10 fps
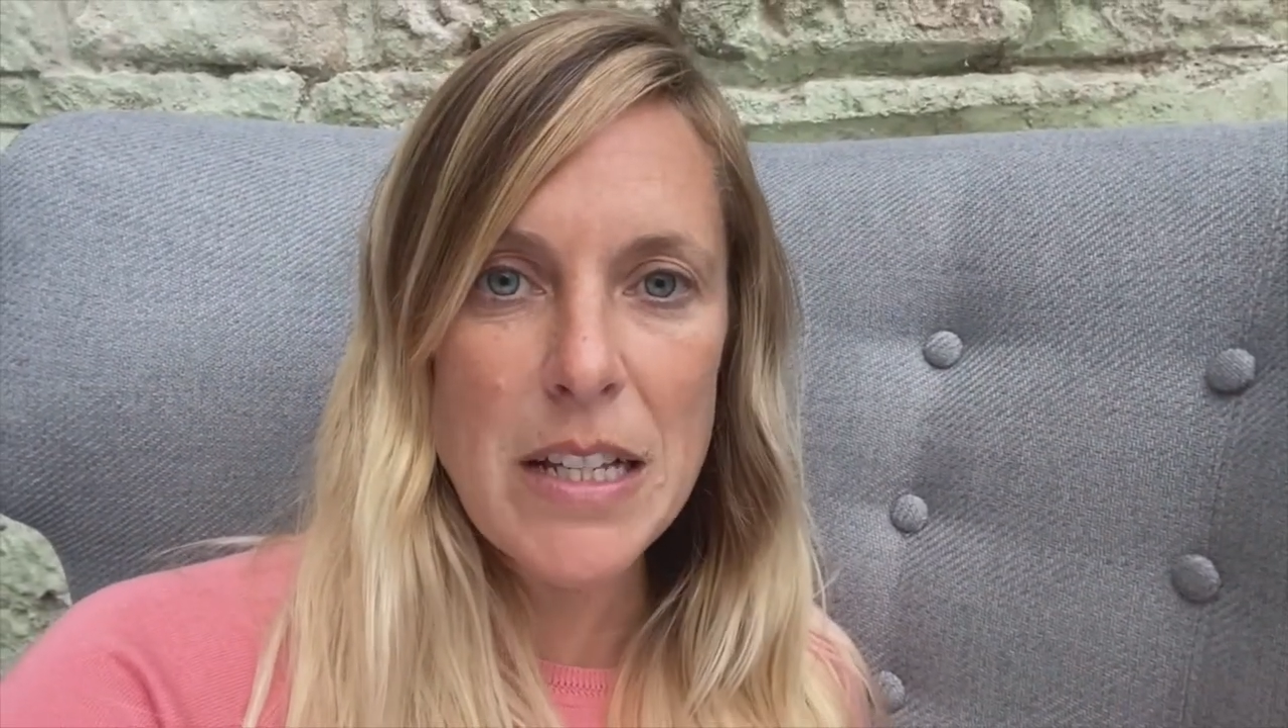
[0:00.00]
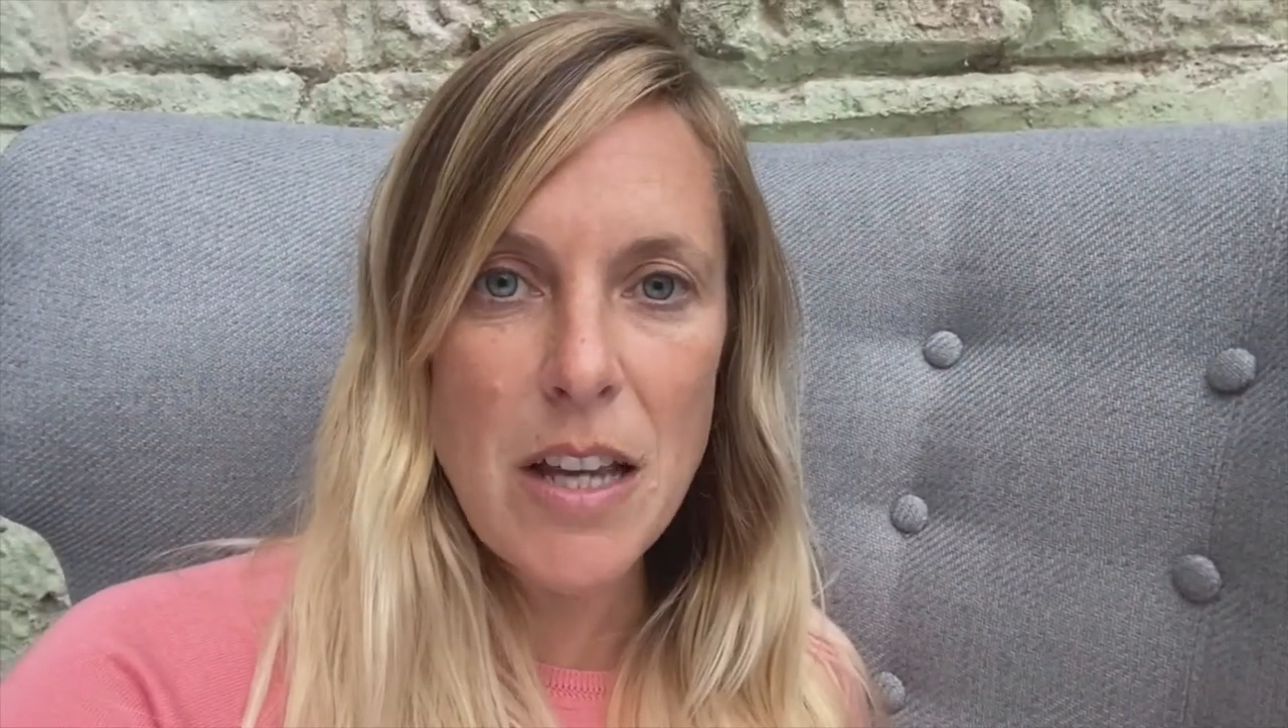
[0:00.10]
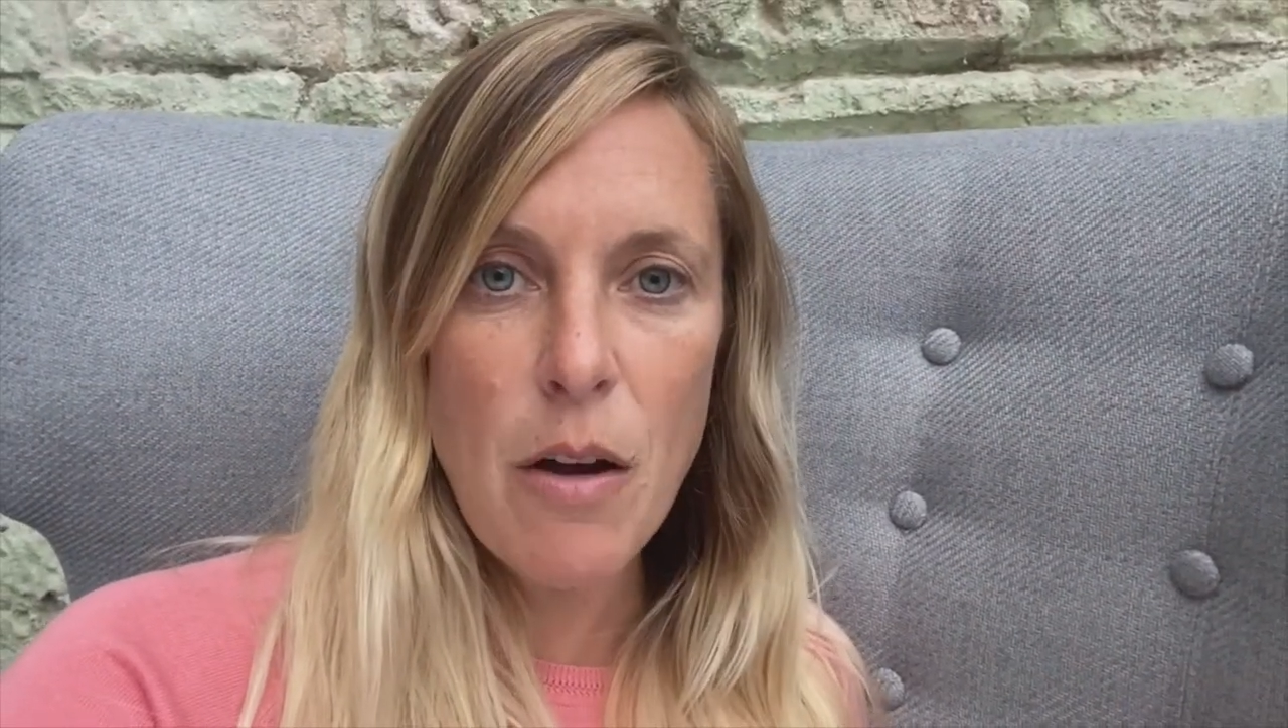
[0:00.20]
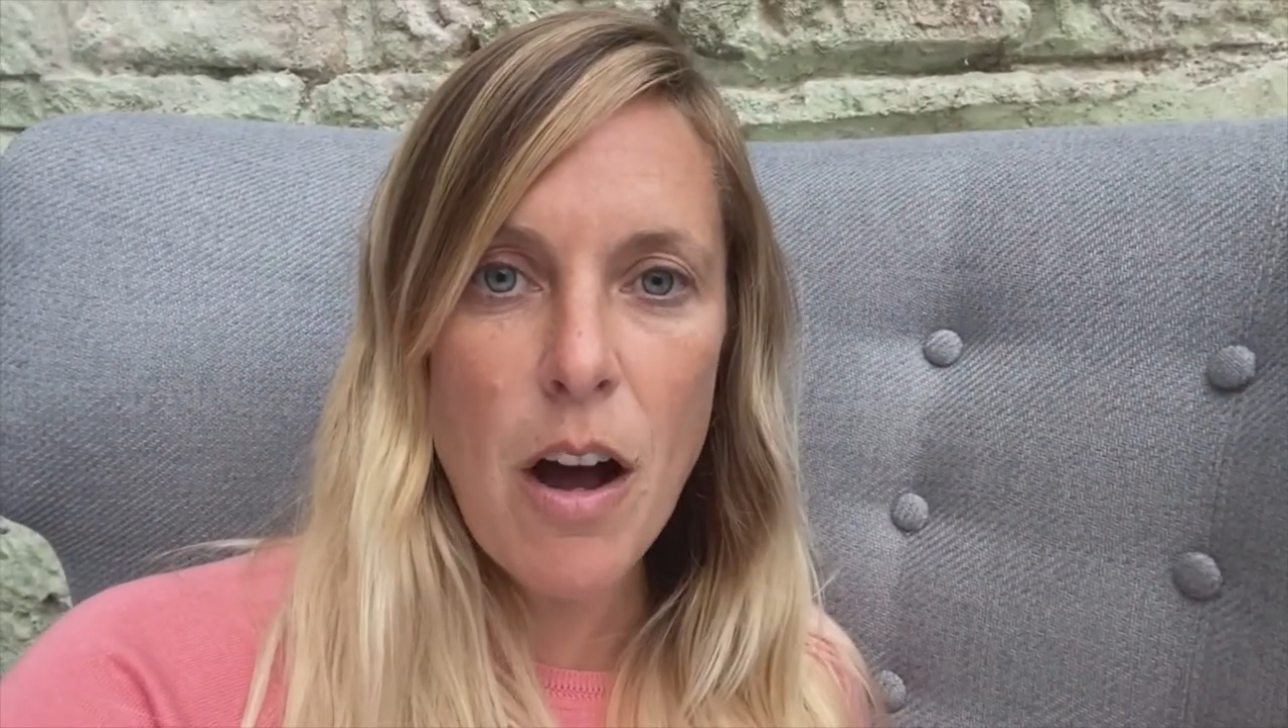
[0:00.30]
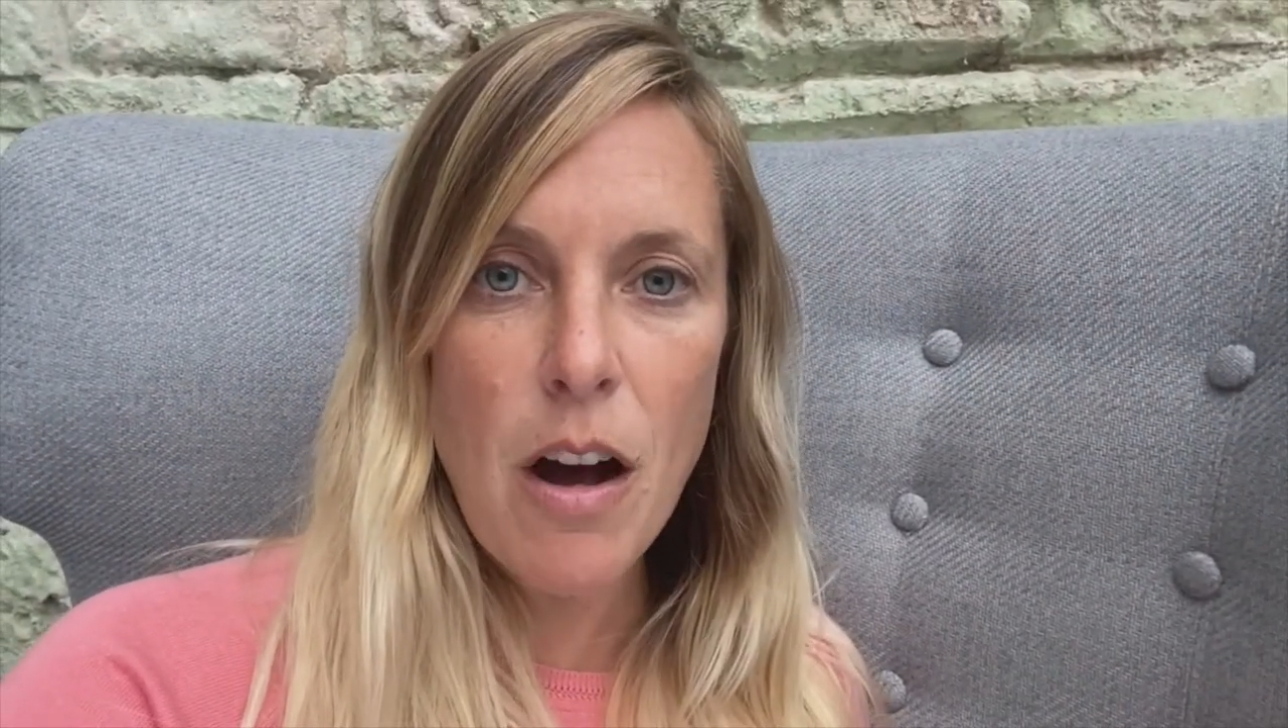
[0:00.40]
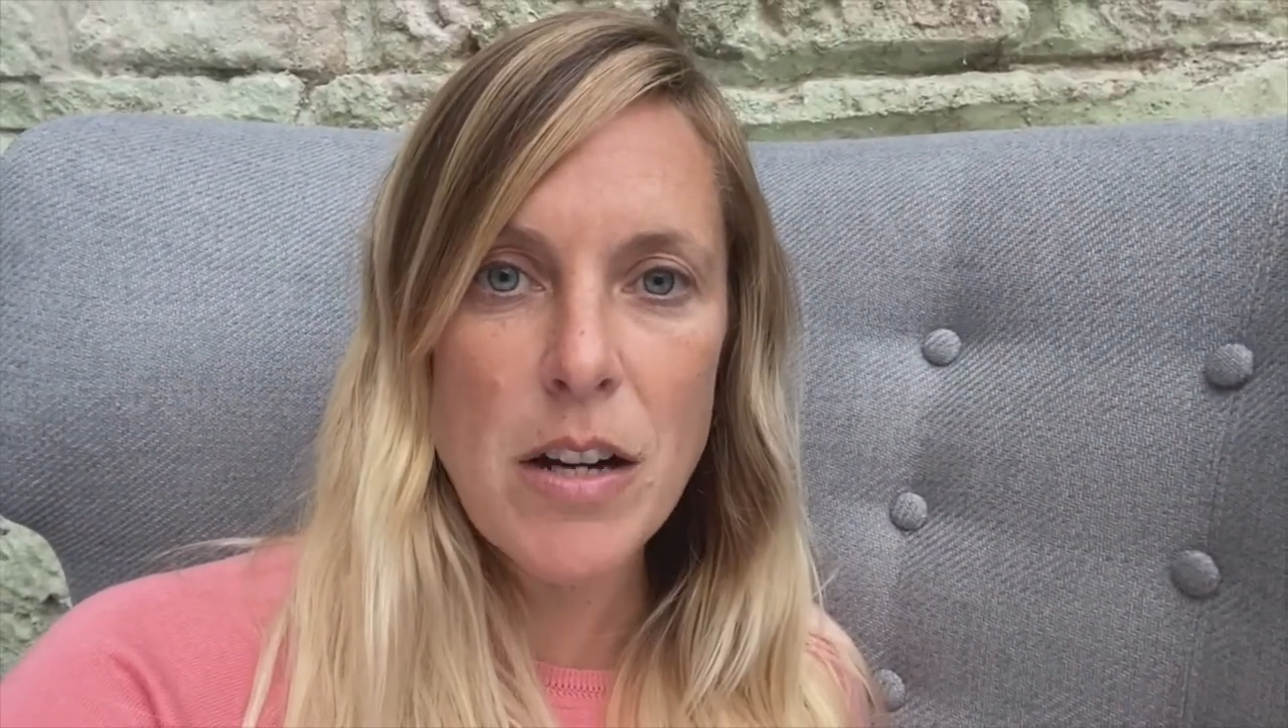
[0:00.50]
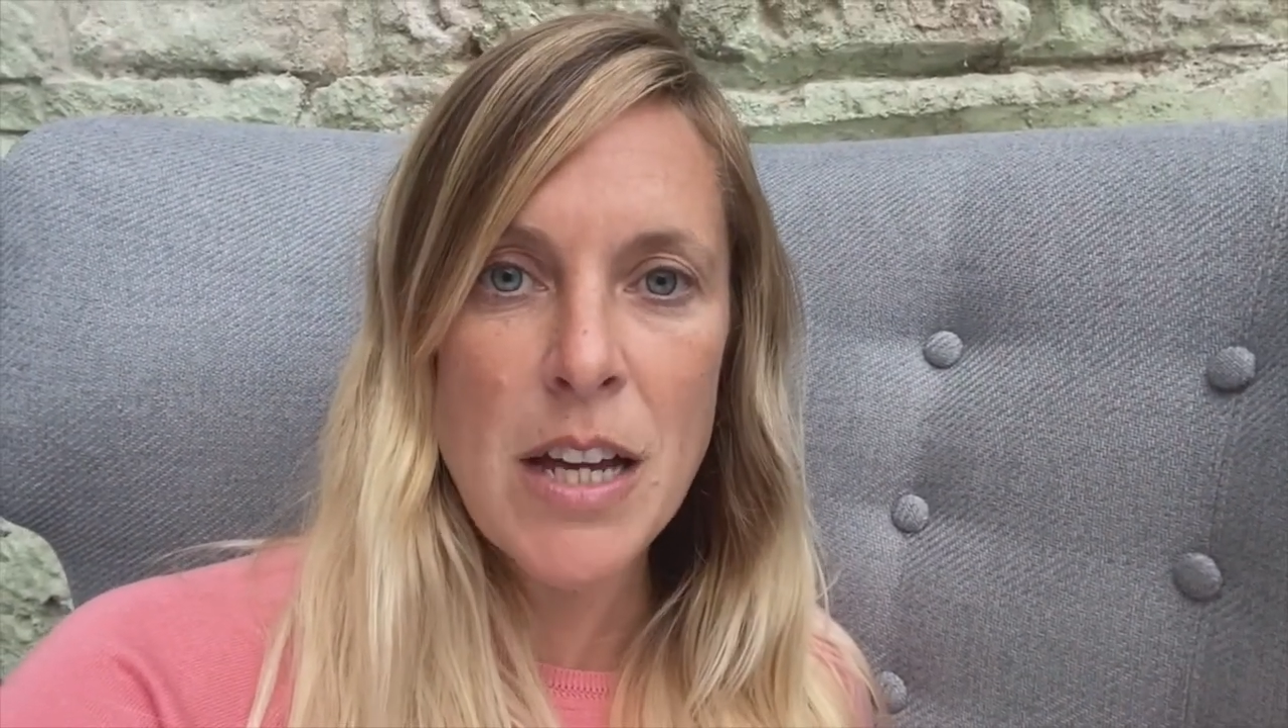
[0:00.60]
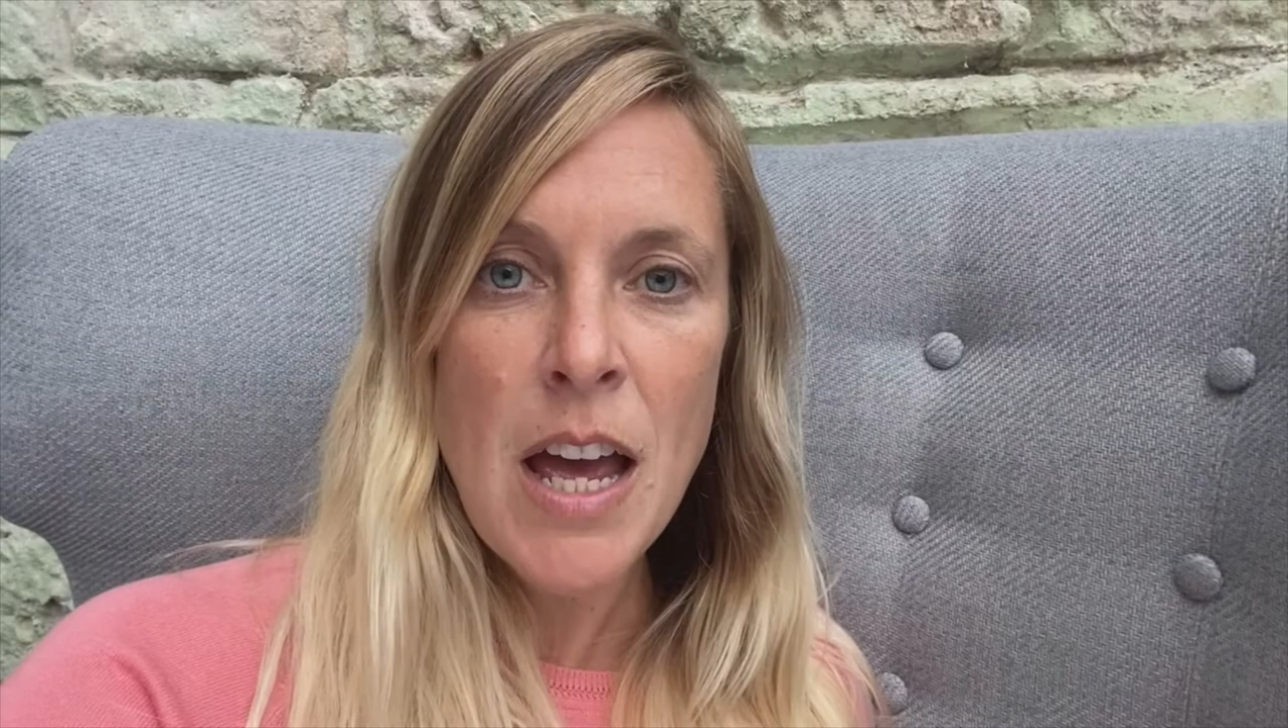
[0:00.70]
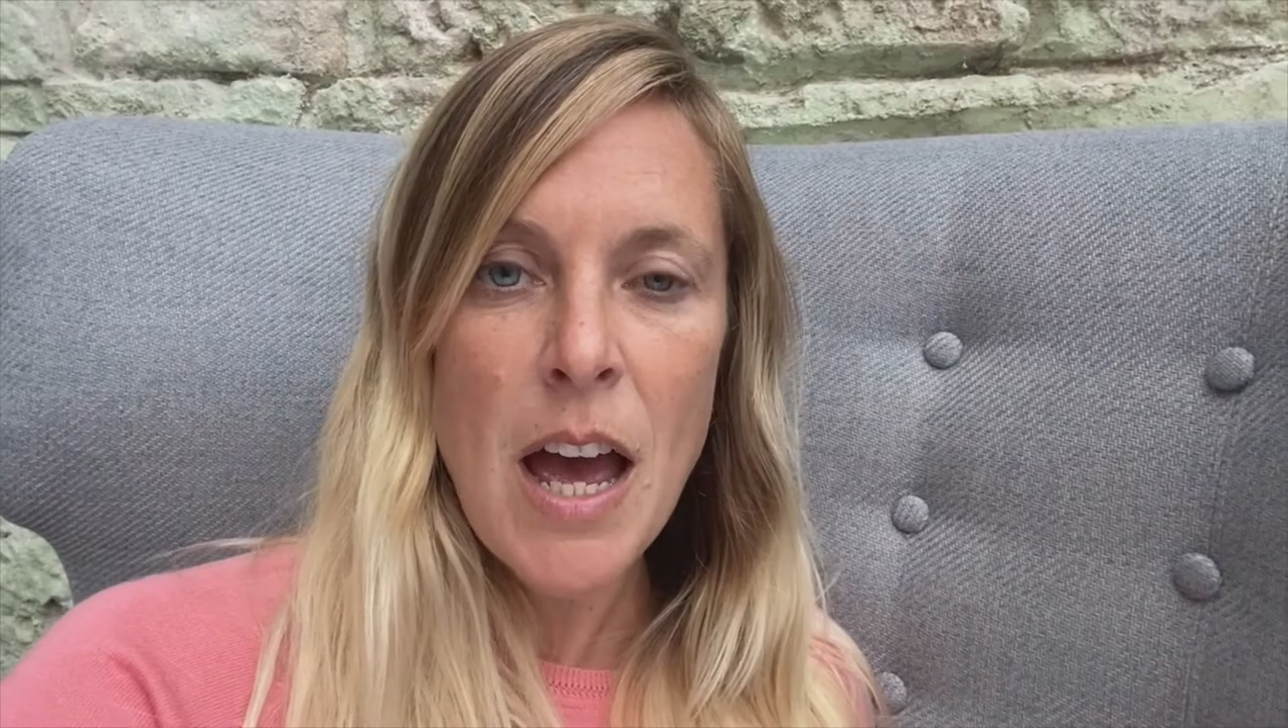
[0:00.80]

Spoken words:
so hard